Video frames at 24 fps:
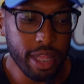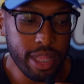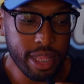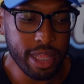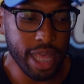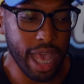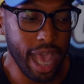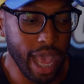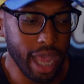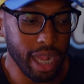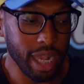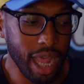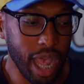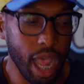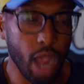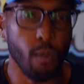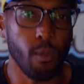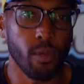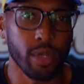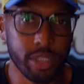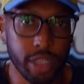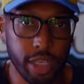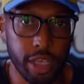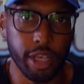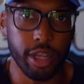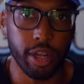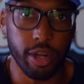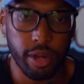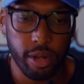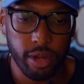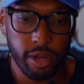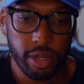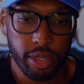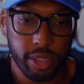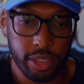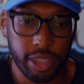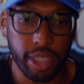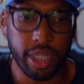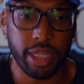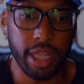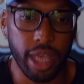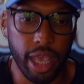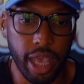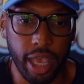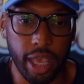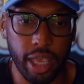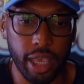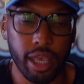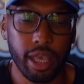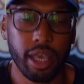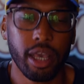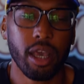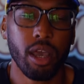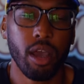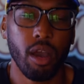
that I was here today